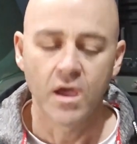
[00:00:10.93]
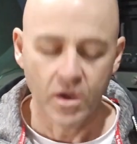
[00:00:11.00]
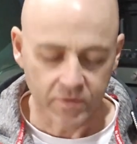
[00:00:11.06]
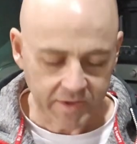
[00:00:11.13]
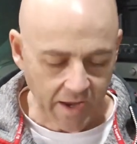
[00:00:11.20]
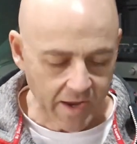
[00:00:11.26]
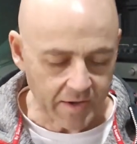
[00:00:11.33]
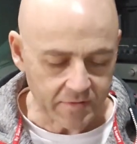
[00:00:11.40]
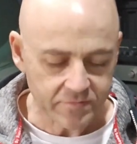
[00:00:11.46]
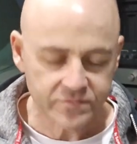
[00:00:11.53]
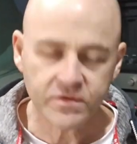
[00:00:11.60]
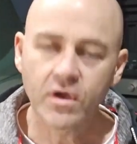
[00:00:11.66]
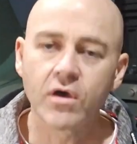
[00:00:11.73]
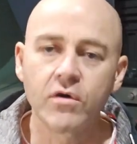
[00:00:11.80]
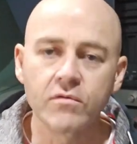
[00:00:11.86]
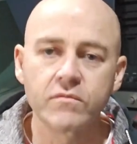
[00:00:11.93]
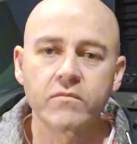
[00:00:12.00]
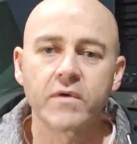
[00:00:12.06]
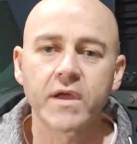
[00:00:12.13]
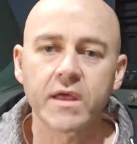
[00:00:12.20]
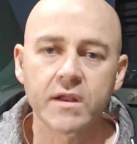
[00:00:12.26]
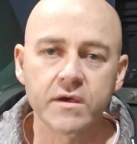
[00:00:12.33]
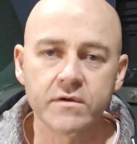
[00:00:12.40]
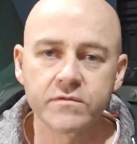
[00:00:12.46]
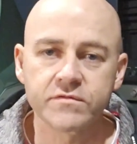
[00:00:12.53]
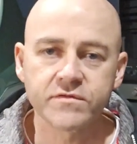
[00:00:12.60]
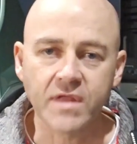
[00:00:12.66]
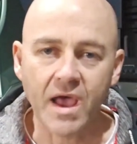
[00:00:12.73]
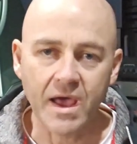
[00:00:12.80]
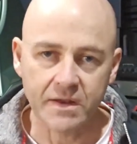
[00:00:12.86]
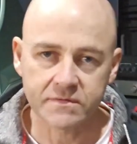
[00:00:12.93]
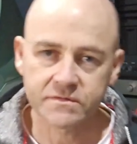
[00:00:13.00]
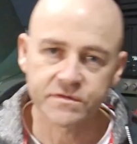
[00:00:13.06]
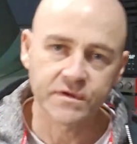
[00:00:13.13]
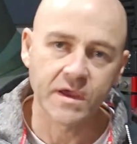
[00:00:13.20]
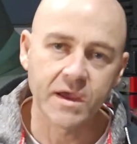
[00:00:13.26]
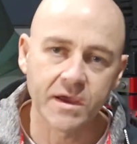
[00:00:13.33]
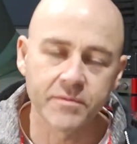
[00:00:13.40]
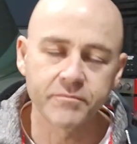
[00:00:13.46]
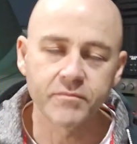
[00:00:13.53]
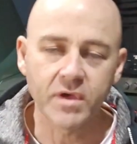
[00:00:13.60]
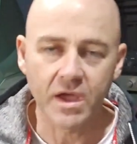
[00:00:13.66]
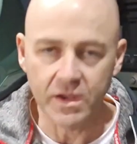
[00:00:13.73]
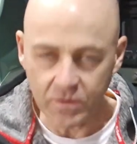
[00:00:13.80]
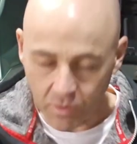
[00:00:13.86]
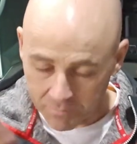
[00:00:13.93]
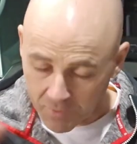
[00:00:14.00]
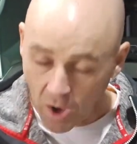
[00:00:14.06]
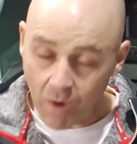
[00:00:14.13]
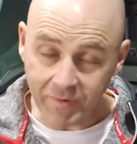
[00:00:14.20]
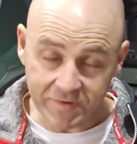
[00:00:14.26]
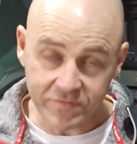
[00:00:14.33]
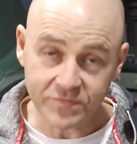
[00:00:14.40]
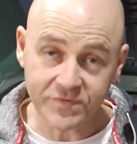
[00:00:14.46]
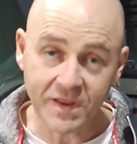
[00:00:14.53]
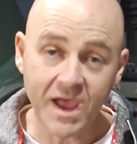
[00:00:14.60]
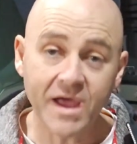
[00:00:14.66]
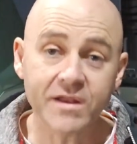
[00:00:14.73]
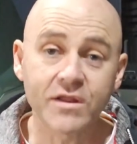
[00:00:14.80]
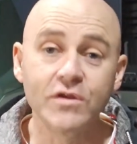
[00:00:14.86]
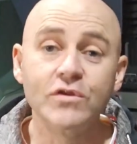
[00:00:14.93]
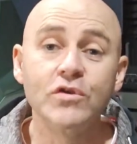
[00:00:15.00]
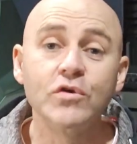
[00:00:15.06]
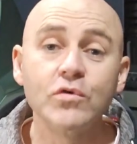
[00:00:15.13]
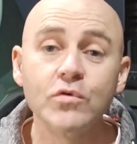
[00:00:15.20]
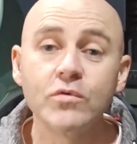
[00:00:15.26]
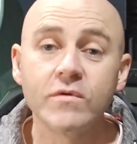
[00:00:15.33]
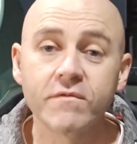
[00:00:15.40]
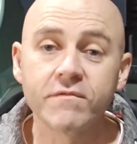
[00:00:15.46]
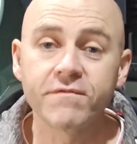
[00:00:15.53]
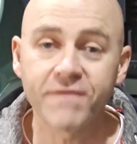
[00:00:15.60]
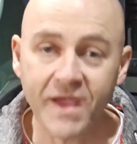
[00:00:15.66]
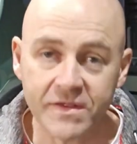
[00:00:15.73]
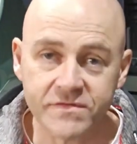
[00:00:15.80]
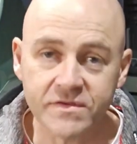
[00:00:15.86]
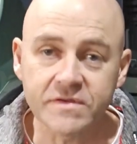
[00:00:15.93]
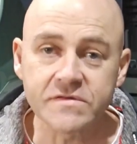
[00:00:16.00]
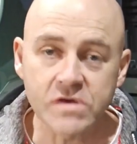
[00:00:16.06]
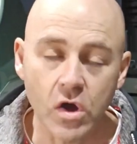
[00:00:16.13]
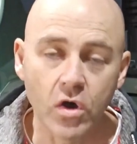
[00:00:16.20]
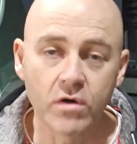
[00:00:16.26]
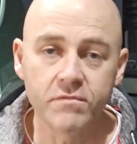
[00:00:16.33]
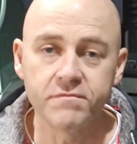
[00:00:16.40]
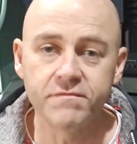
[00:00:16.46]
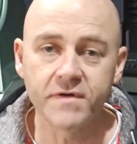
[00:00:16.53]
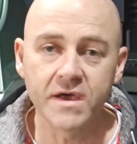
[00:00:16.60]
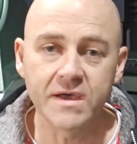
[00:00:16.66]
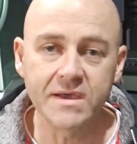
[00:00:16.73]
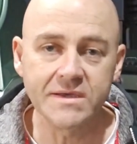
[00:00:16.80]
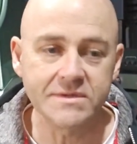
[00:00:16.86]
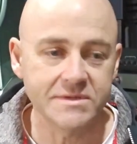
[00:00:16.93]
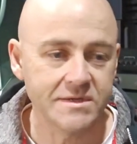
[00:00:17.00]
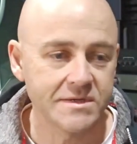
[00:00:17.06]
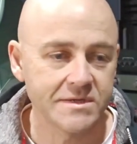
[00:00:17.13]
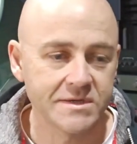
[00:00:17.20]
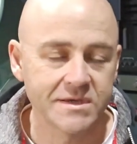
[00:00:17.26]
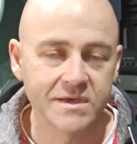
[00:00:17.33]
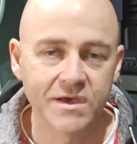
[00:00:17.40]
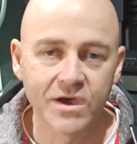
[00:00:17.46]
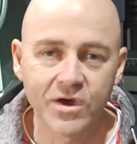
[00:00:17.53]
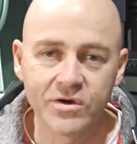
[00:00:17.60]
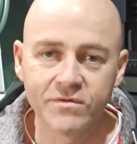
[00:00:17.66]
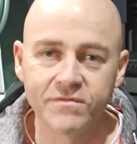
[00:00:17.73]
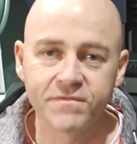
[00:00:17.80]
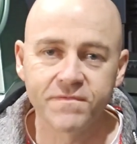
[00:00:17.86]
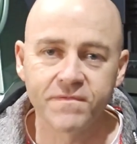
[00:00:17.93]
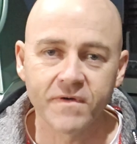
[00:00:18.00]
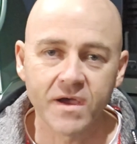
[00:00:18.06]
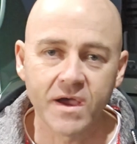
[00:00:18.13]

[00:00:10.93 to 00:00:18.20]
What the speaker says: Okay, so we're going to start, I'm going to start a new facet of an Aussie